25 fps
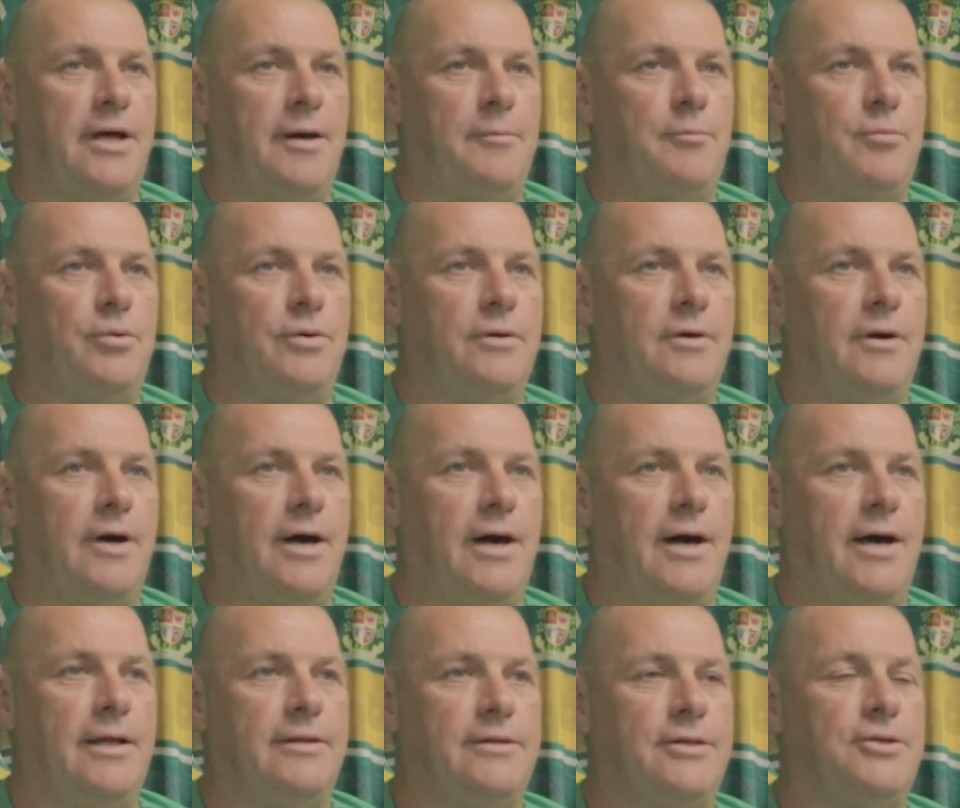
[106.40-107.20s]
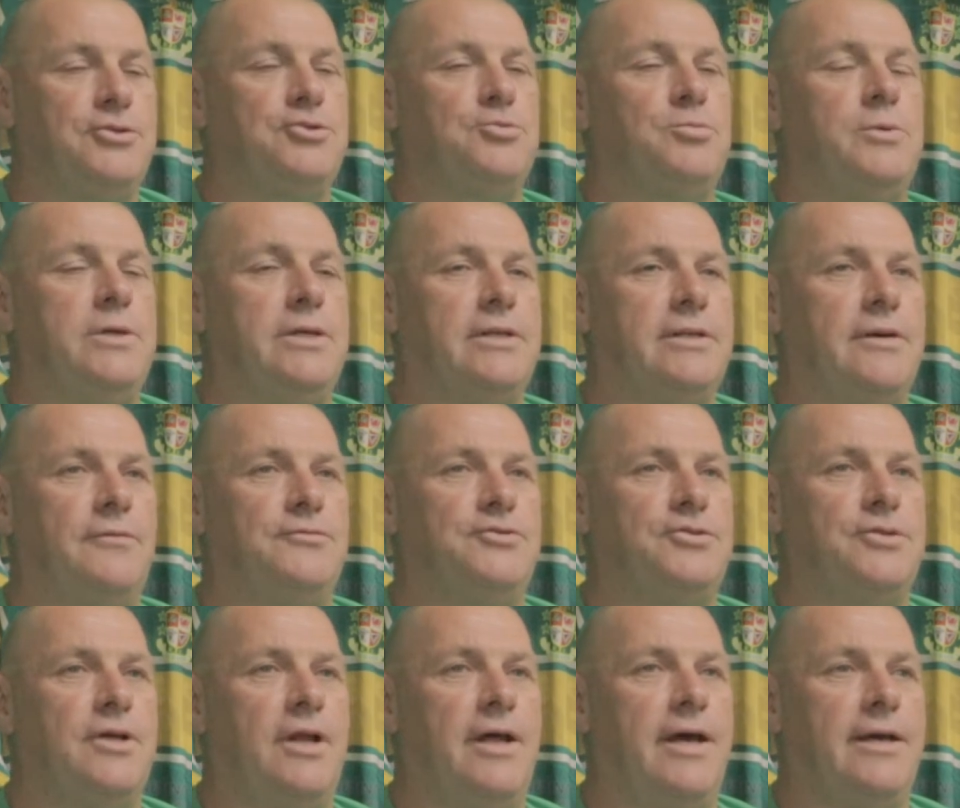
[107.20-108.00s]
club. And this week
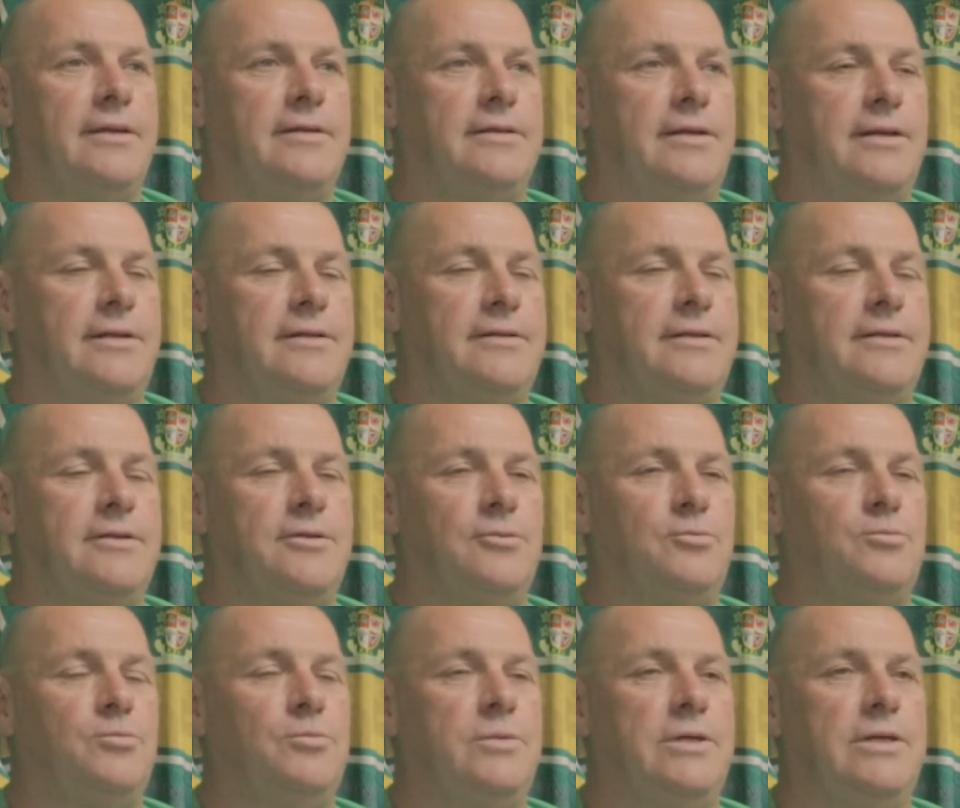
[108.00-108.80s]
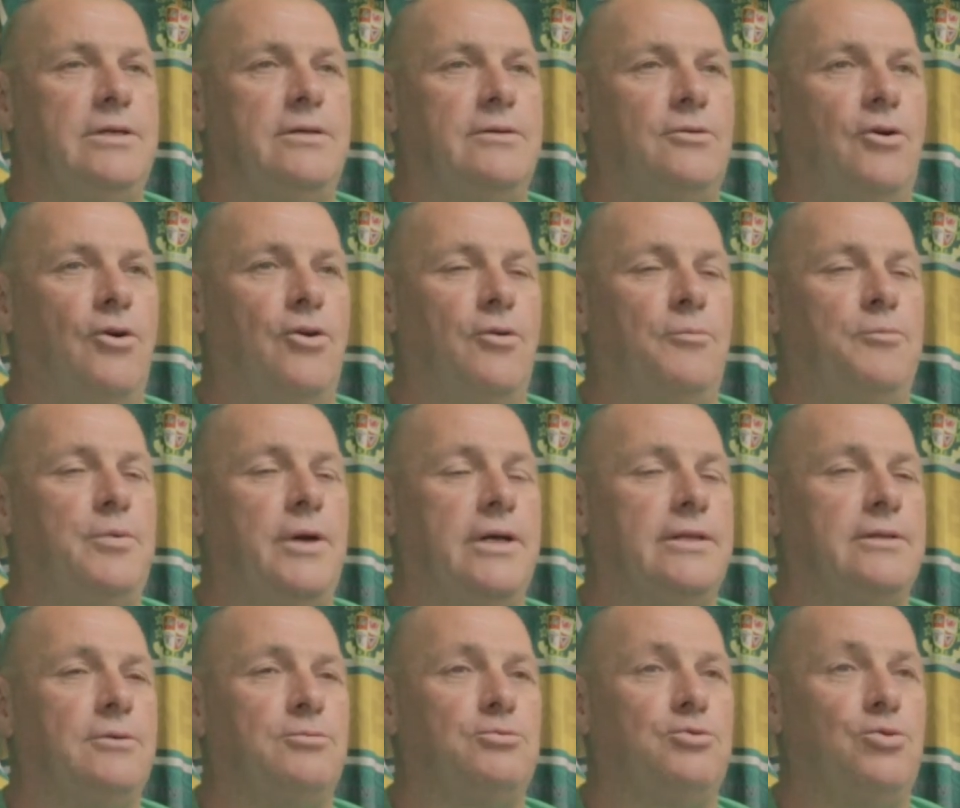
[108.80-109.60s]
I've selected that we all
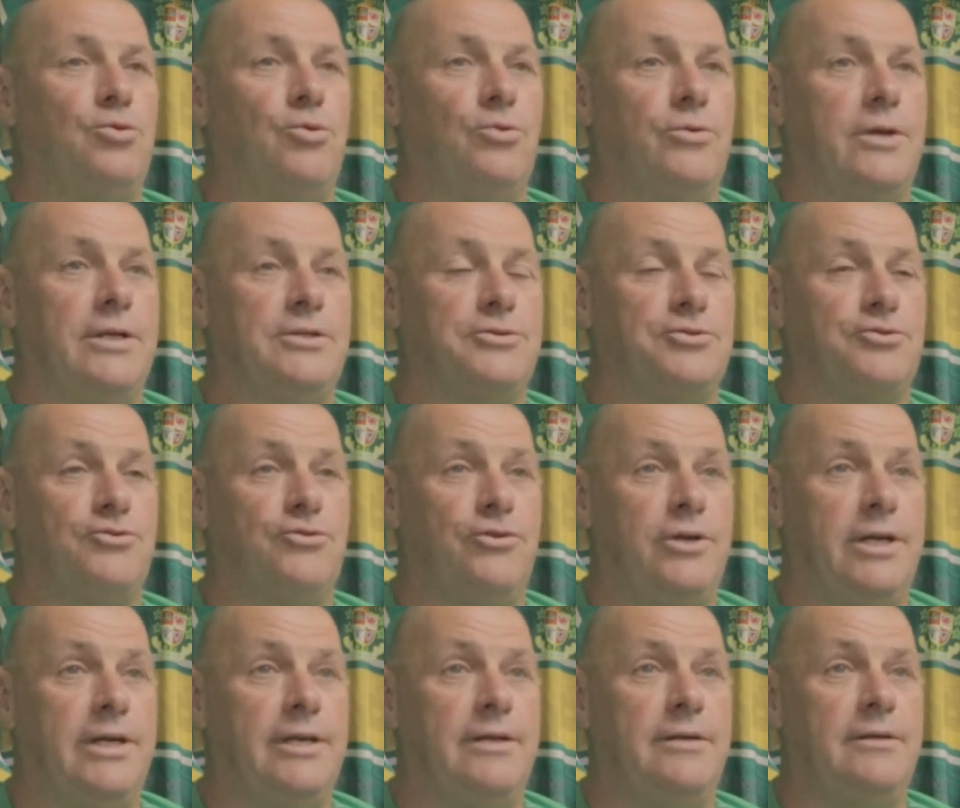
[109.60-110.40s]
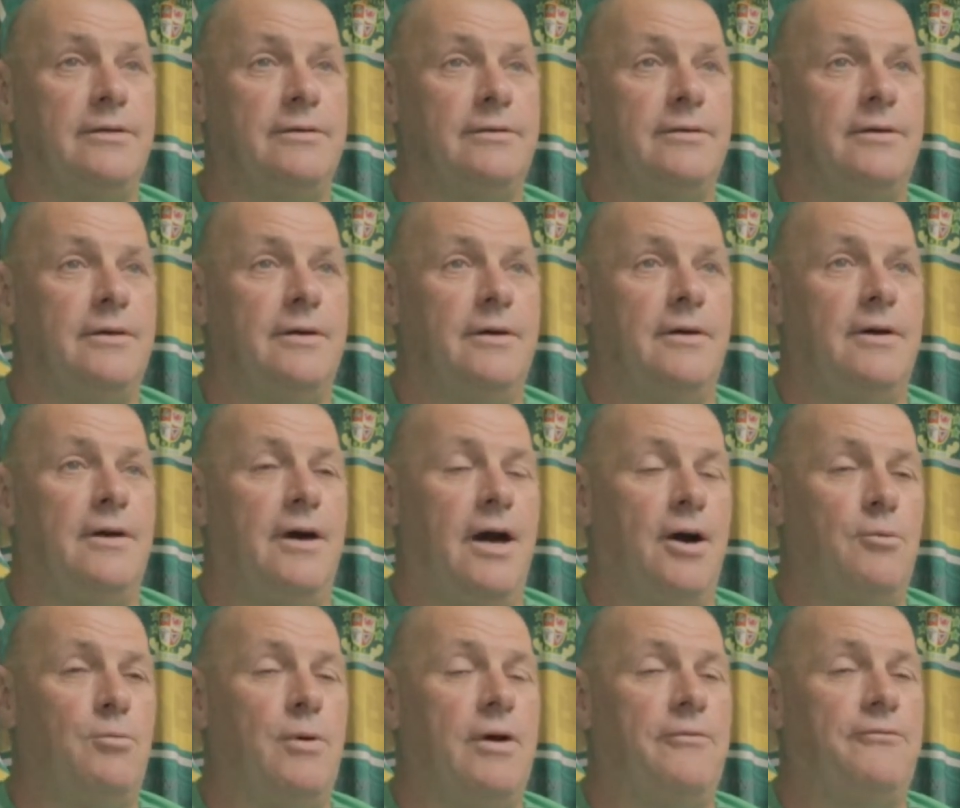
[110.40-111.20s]
paint our toenails green
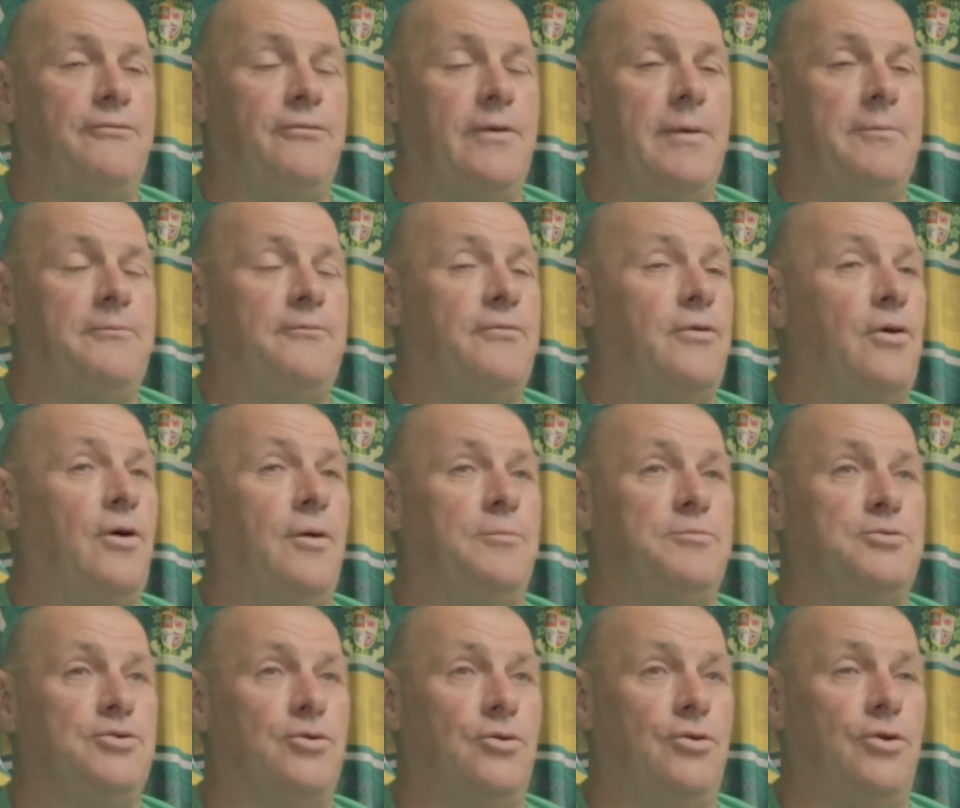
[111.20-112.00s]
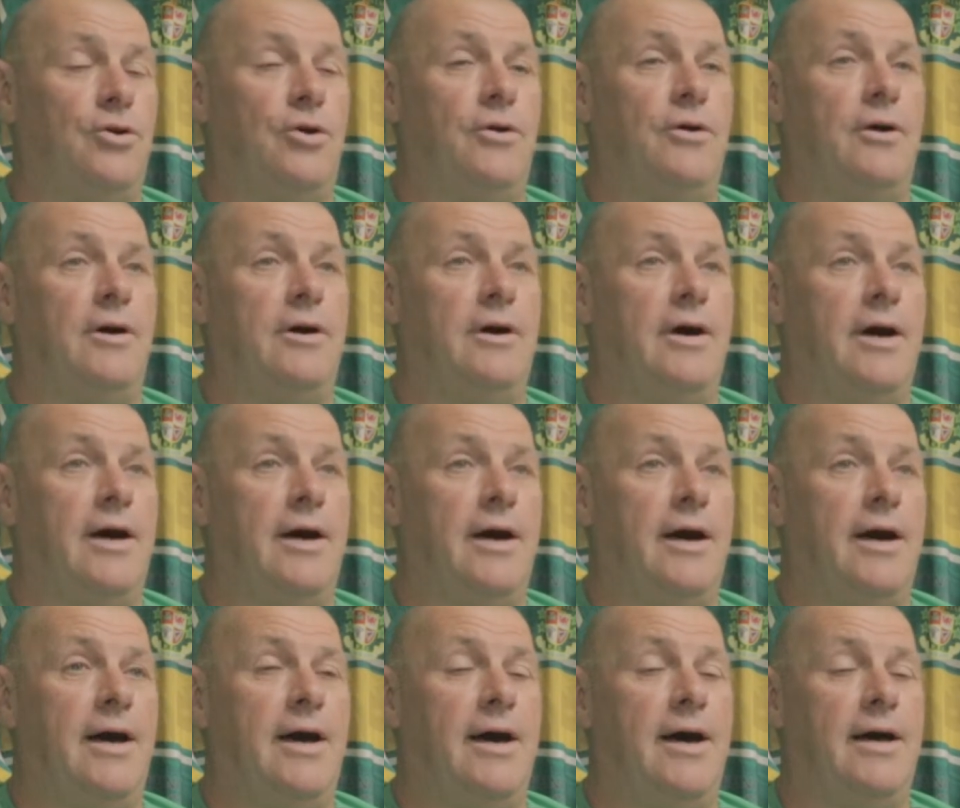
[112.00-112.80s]
and wear flip-flops or
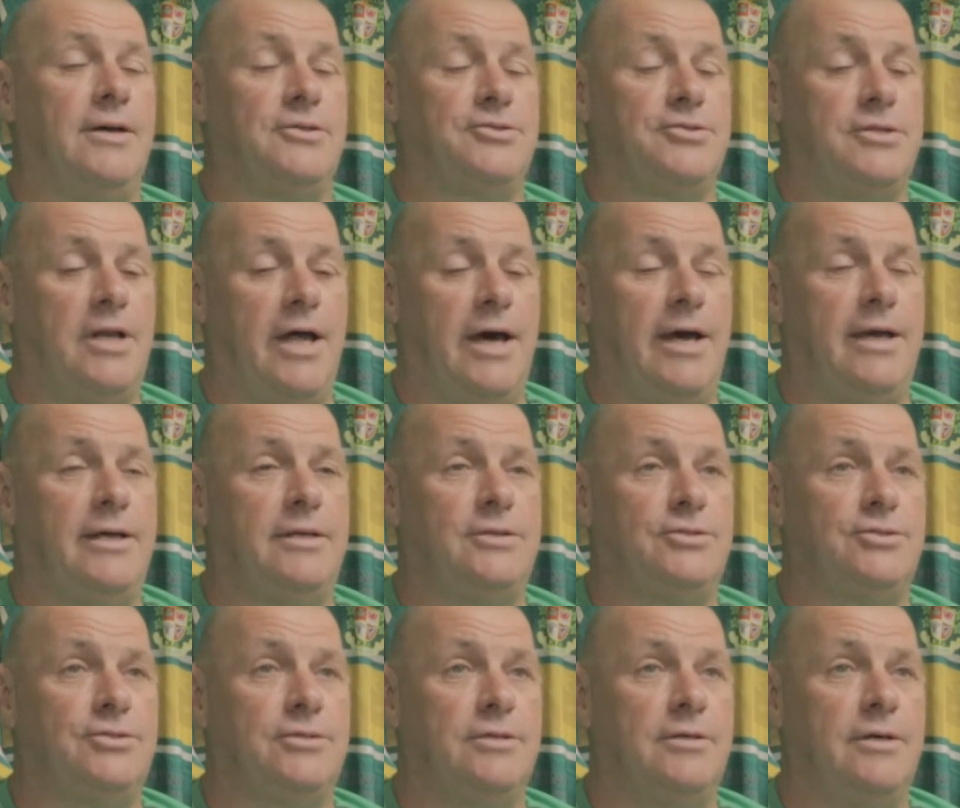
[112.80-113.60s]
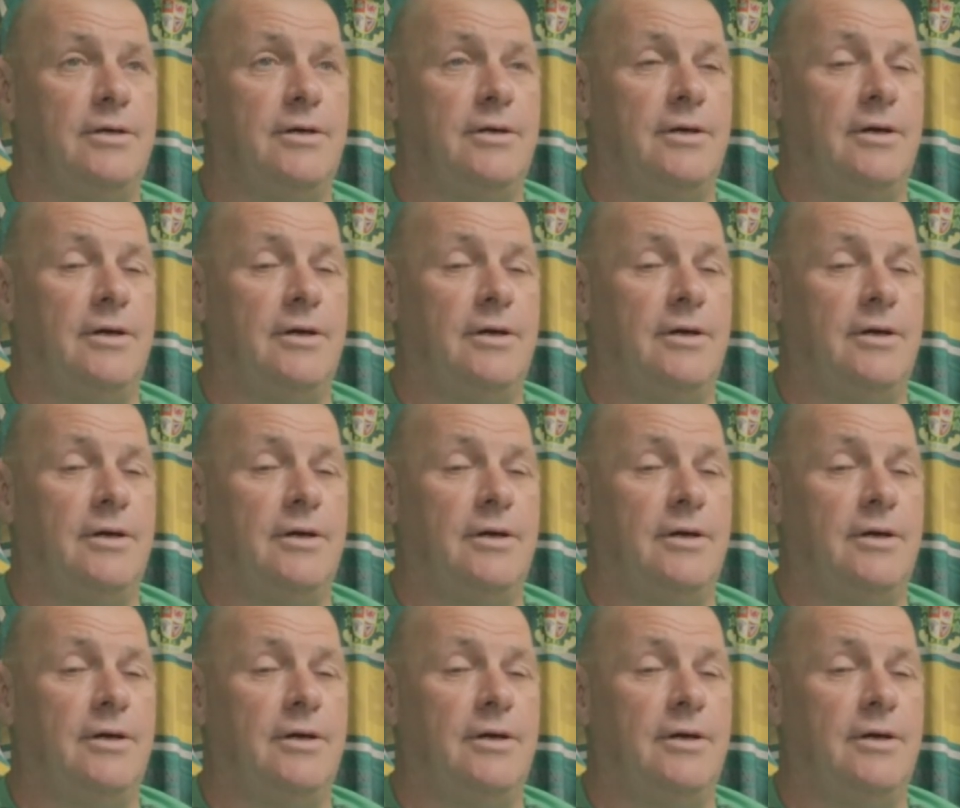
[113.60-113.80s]
slides.